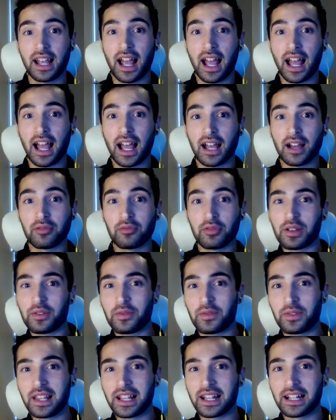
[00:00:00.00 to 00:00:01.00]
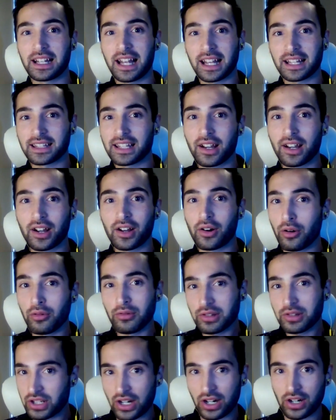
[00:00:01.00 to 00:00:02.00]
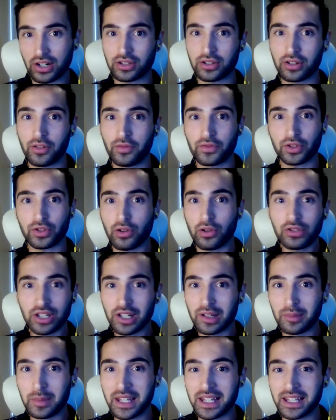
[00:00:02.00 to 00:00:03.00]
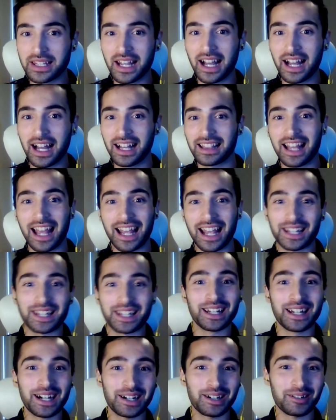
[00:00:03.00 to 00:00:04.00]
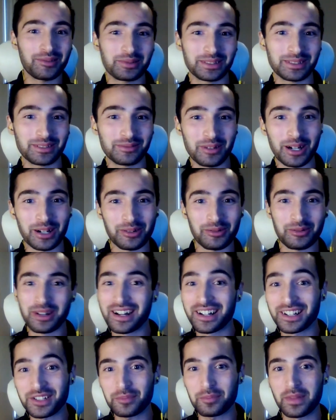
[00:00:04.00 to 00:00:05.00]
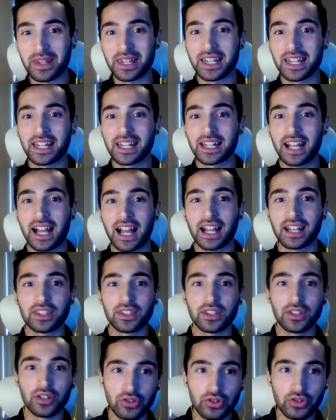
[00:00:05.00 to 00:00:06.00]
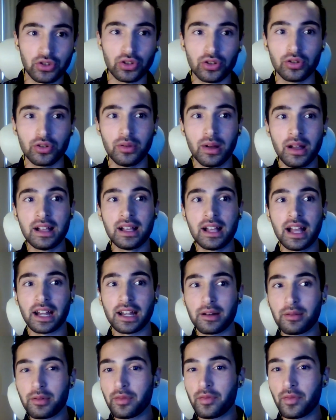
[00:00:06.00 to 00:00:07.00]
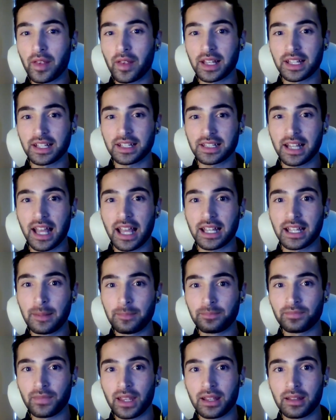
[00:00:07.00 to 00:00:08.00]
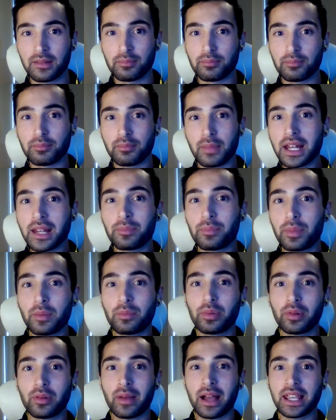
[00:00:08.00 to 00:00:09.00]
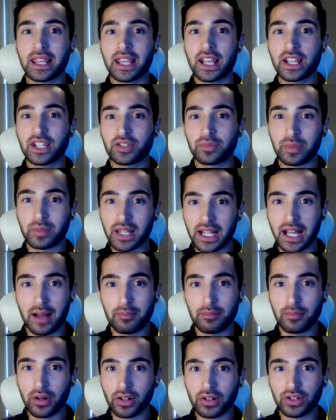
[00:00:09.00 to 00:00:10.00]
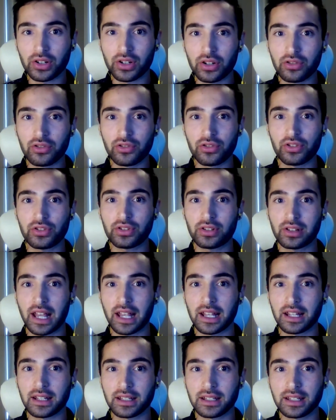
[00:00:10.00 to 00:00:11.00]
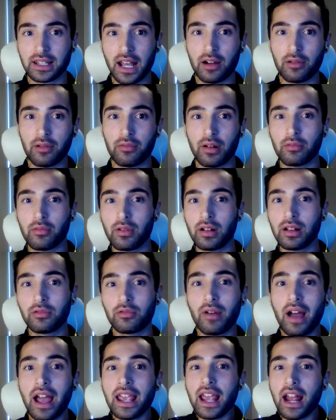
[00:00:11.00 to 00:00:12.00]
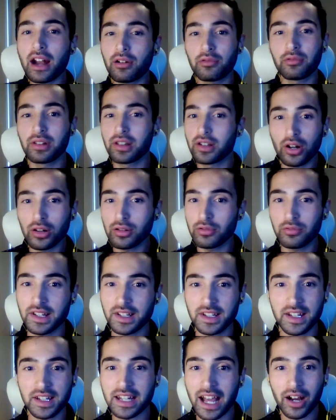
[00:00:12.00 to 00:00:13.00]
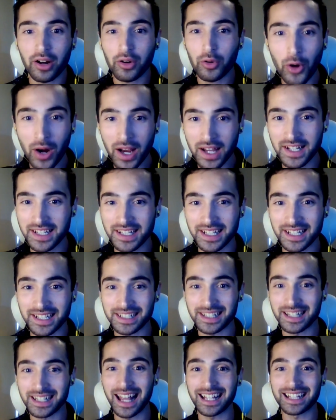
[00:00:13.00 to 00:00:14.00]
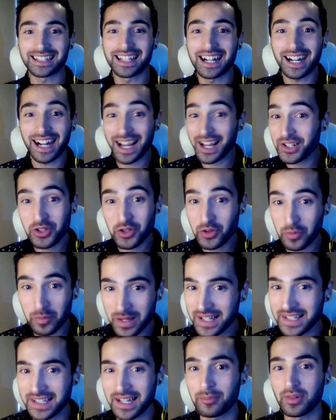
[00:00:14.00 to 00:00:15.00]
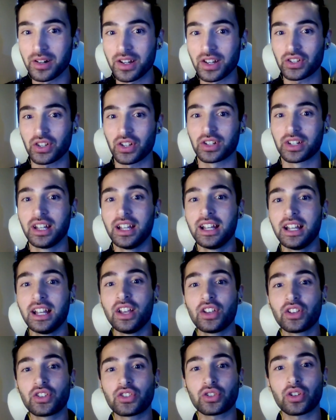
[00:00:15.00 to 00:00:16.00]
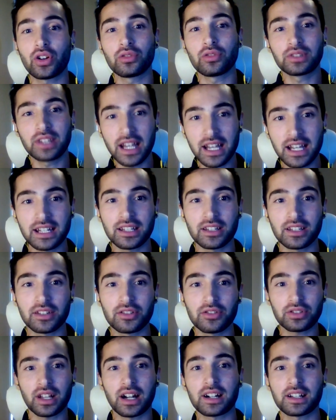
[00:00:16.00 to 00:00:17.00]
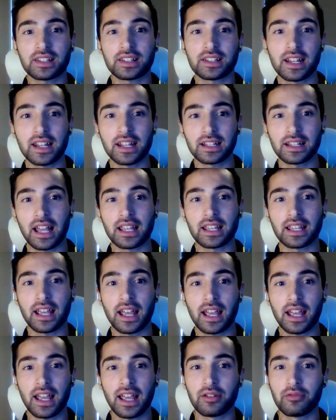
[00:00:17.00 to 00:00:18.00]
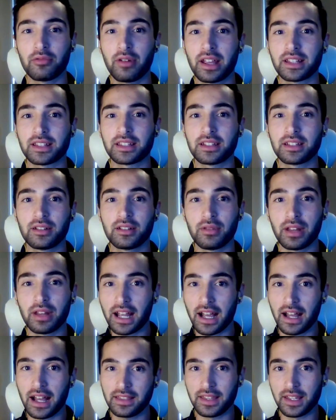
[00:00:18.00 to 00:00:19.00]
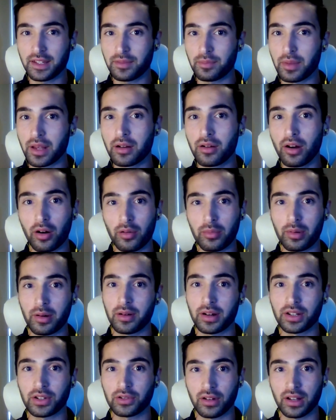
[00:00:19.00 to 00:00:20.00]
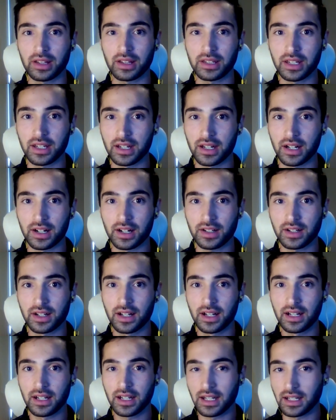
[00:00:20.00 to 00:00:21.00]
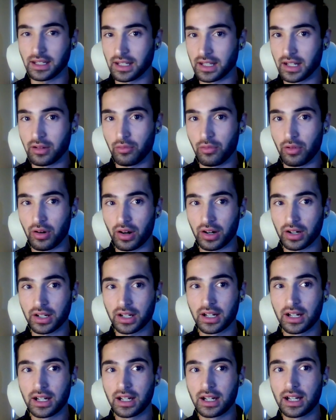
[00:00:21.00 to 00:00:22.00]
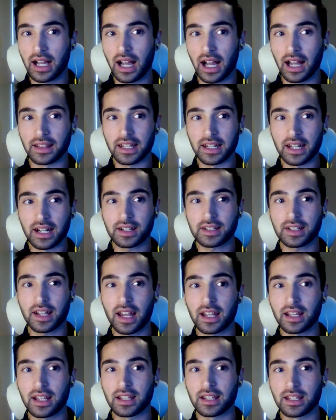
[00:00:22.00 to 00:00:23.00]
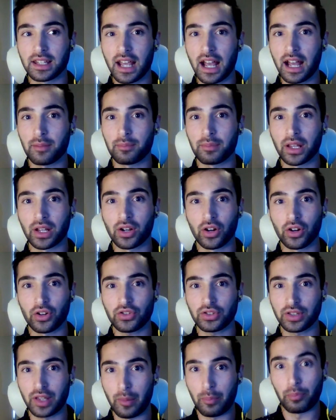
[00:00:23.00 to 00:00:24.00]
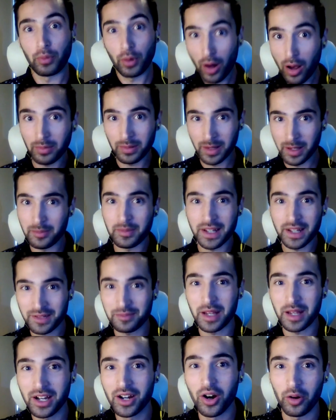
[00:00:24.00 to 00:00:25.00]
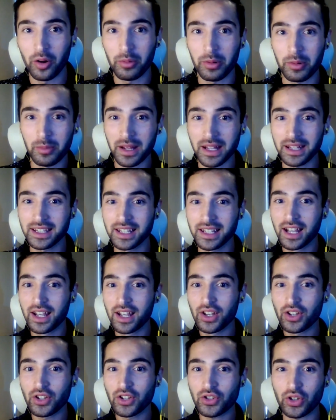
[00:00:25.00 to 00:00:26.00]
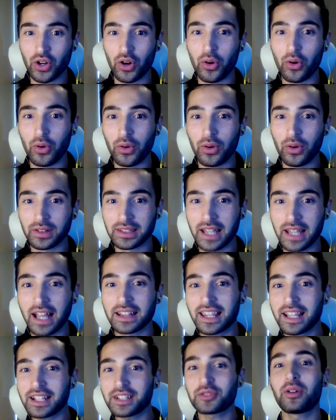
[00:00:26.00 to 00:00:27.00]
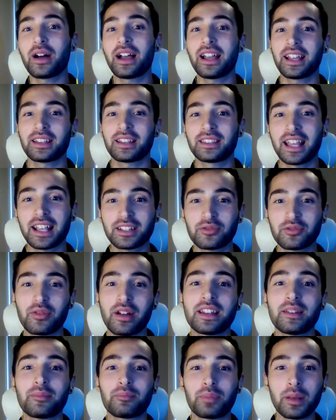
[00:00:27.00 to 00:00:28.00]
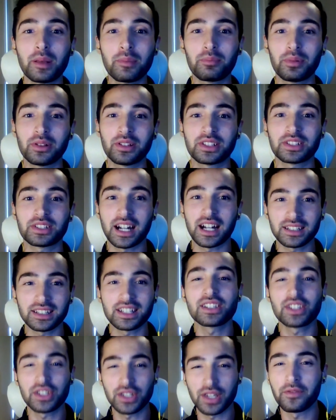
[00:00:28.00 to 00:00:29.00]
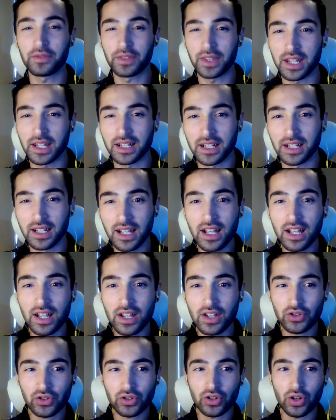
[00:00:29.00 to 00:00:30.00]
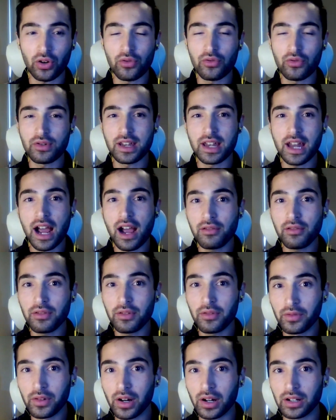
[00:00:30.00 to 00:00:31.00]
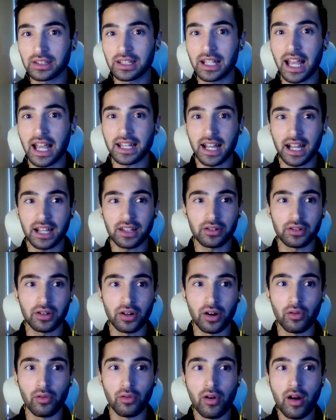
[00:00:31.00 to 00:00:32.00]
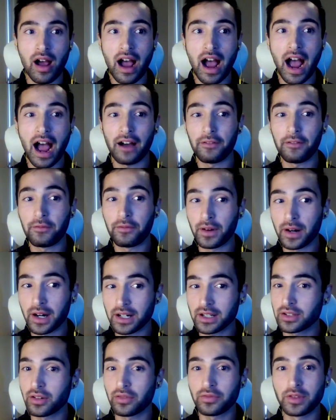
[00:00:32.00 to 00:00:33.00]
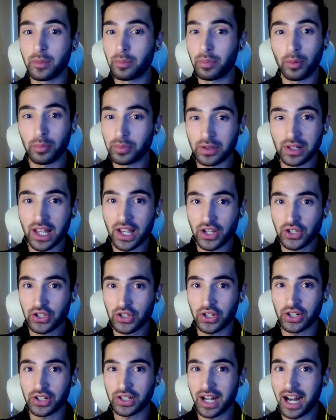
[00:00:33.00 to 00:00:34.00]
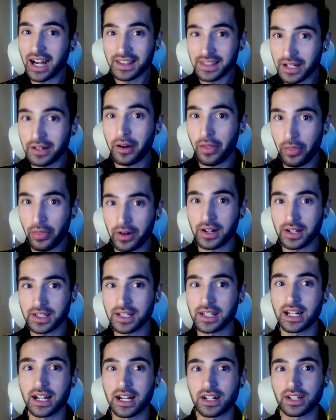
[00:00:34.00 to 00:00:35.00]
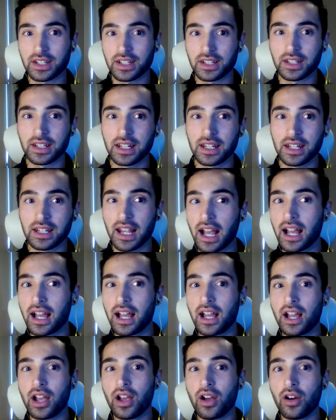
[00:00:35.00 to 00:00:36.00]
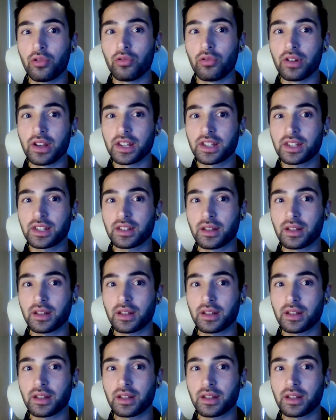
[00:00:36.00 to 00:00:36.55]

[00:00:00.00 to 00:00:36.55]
And with the whole surge of social media, like here where we are speaking, and YouTube and everything, is like many people my age become more curious, like, well, why are we always in a crisis? Like, there has to be some reason. So then you start seeing like, hey, wait, we had this big government 20 years, it didn't work, and they are saying, because the problem is big government. So that's when people started shifting. So now you've got like, I don't know, a third of the population under 30 in Argentina who is